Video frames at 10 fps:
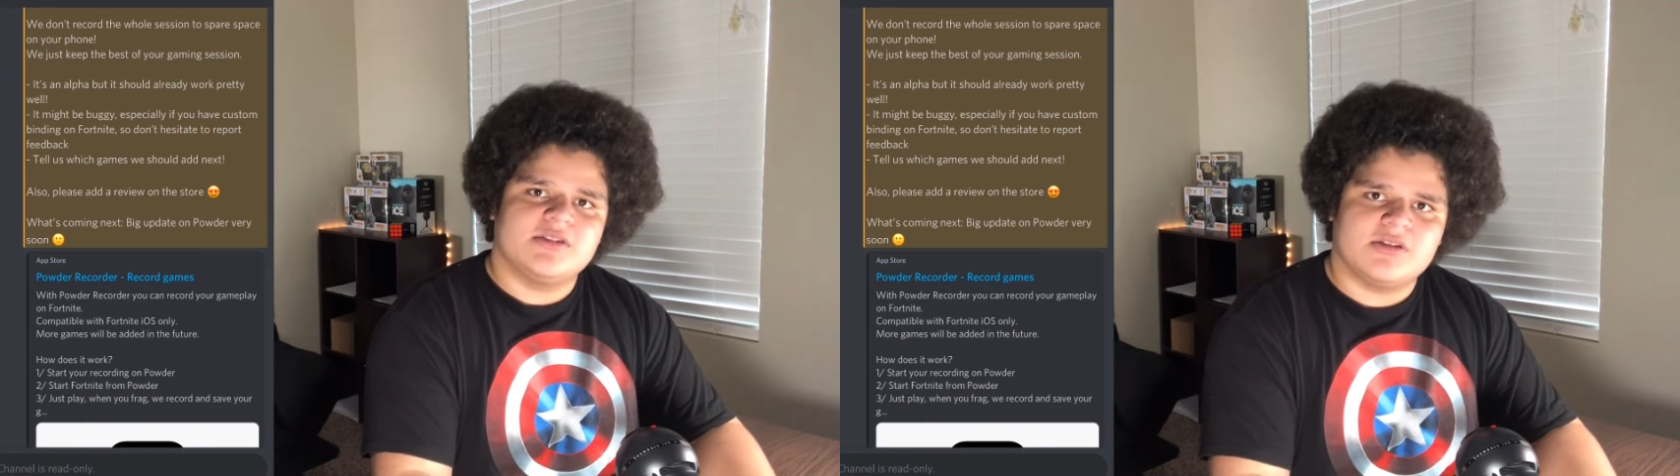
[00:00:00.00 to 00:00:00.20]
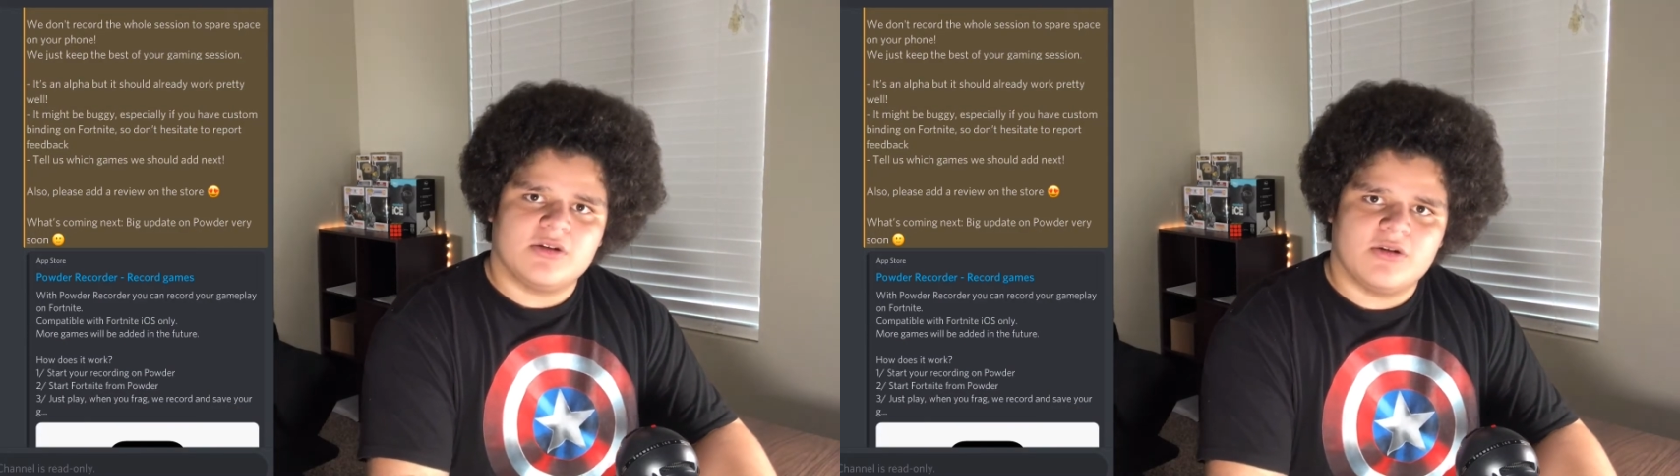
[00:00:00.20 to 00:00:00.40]

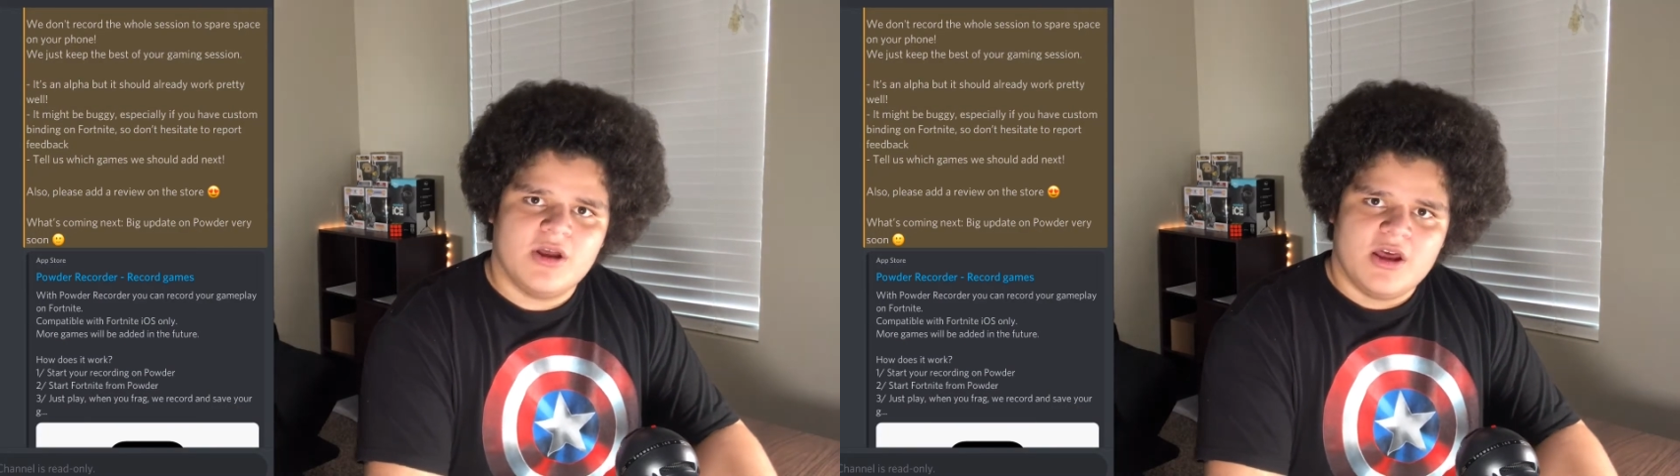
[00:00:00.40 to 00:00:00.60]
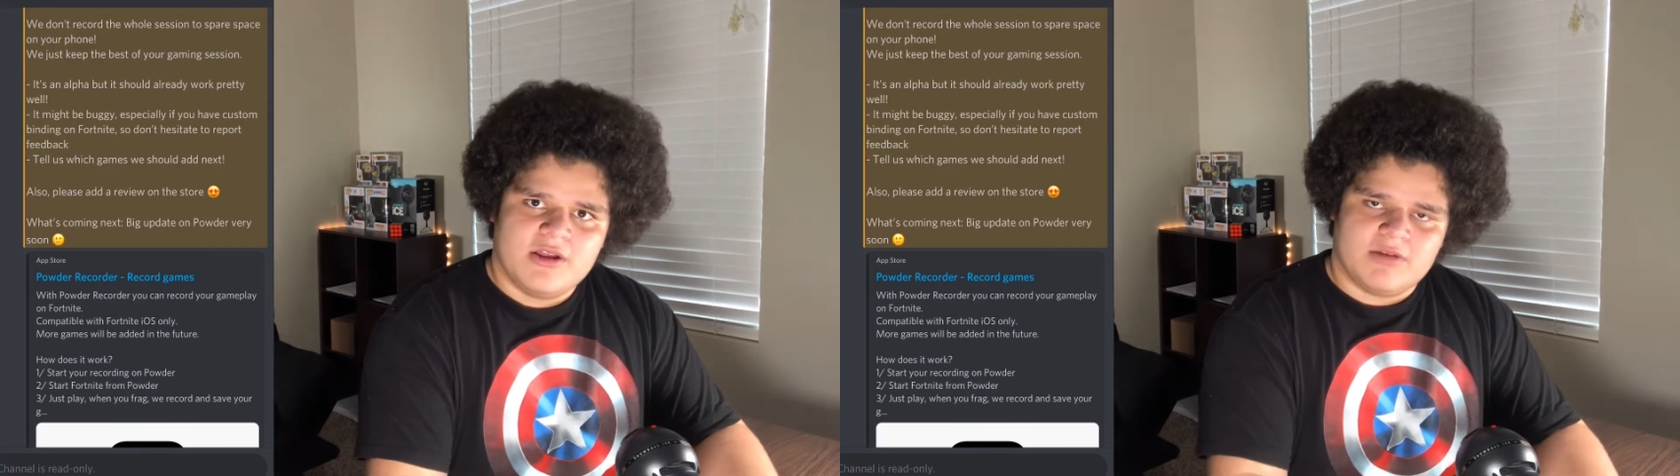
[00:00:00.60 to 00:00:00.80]
So
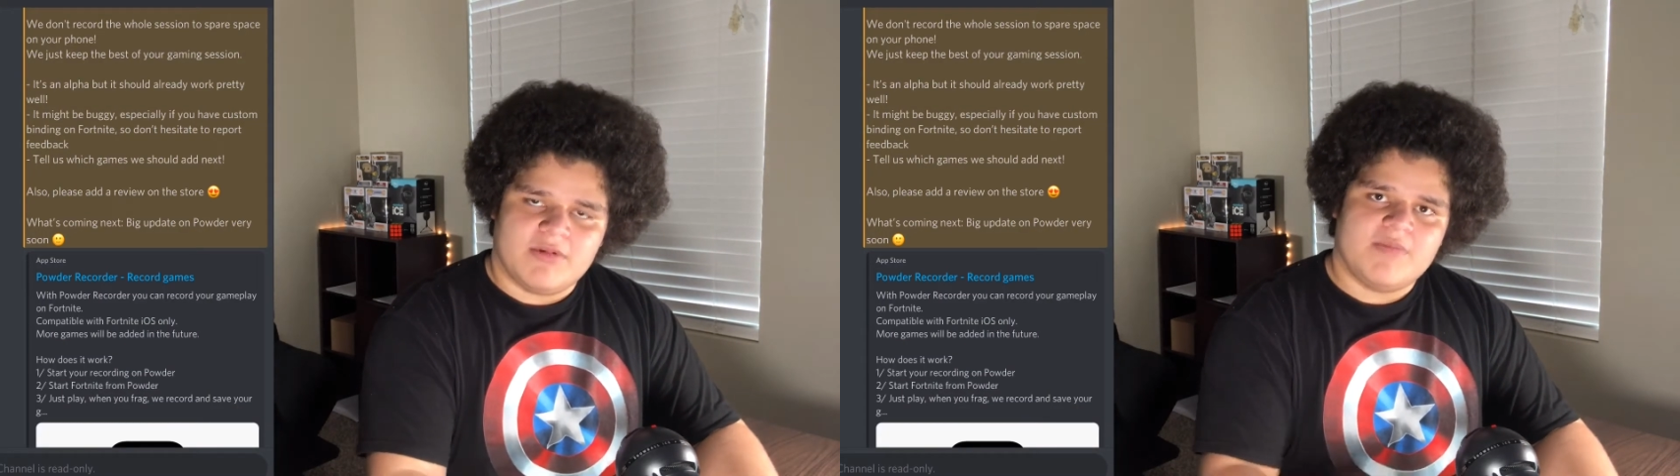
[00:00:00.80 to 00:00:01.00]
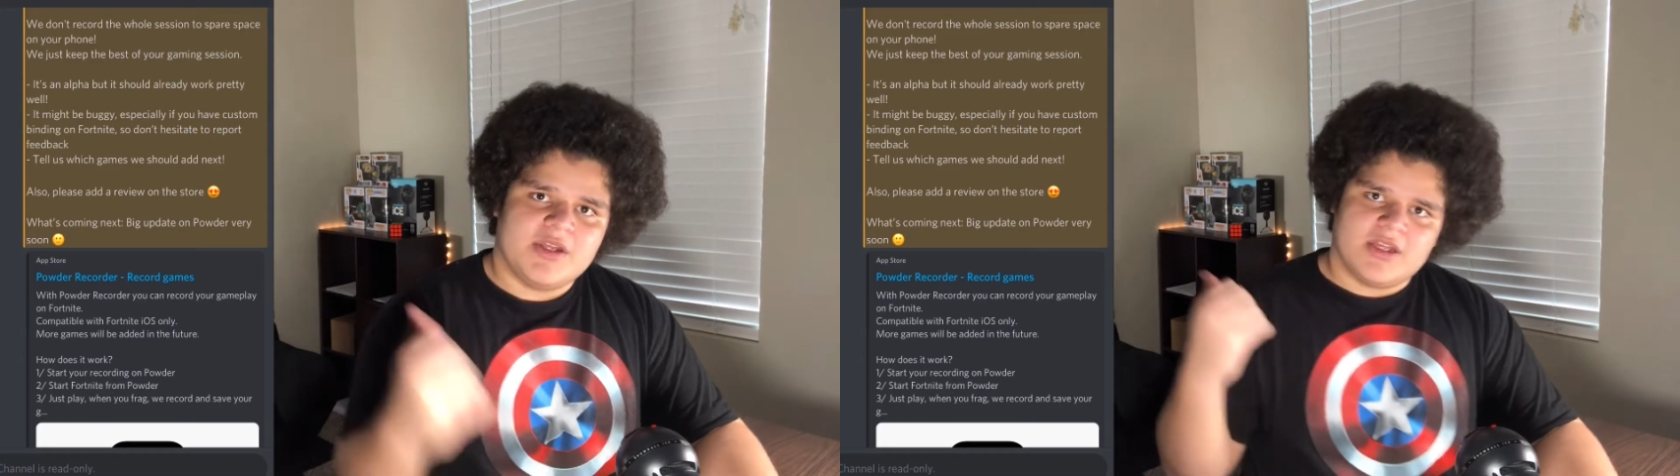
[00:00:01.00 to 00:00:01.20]
there
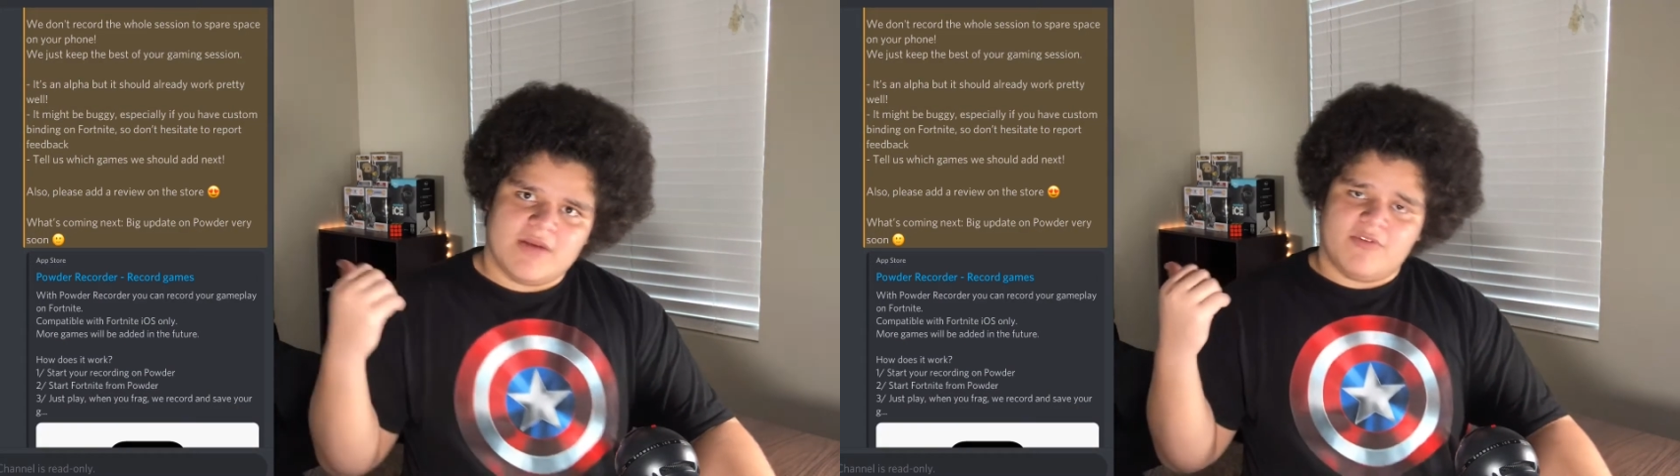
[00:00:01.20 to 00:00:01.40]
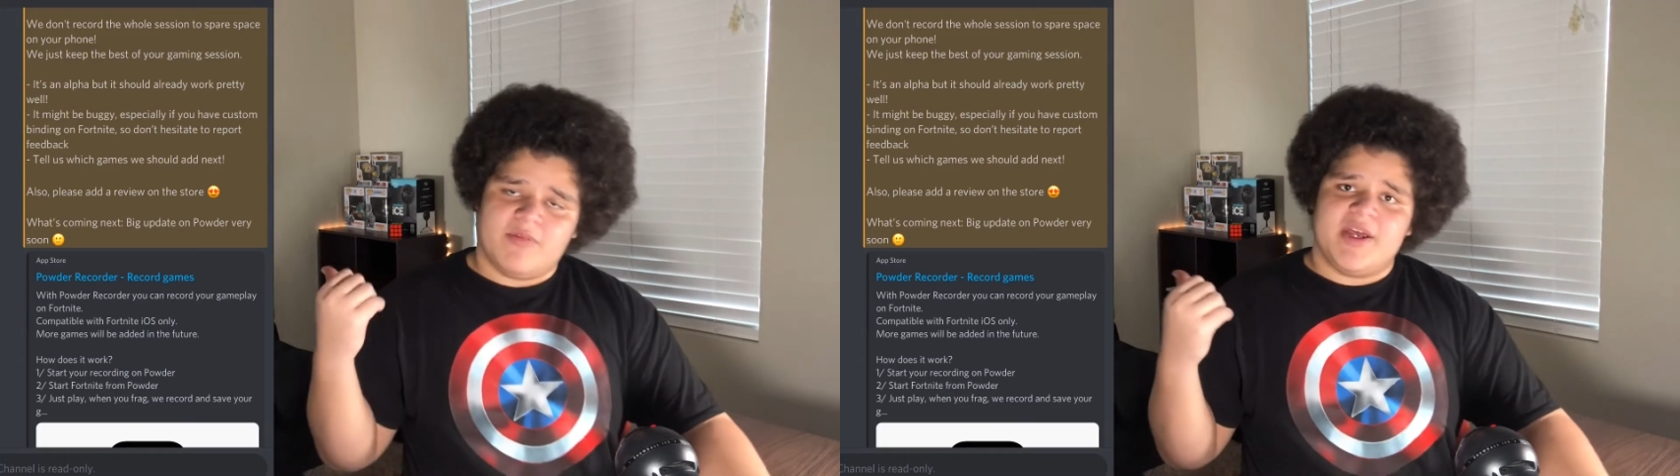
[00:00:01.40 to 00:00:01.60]
might be the
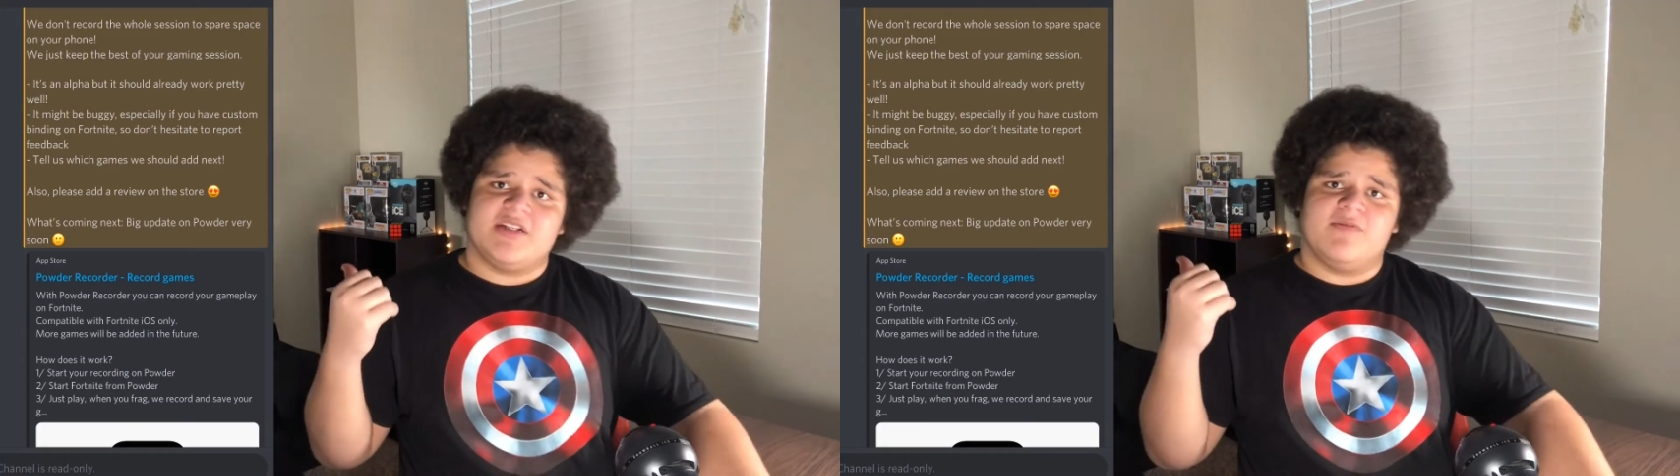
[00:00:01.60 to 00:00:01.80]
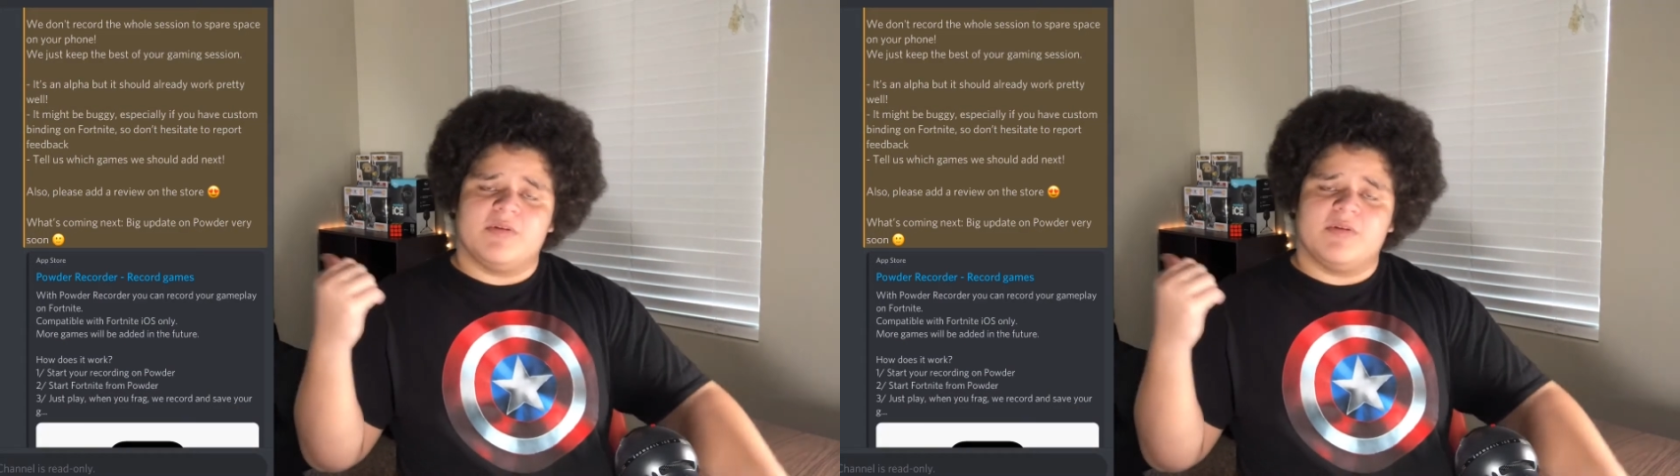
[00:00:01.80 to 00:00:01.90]
information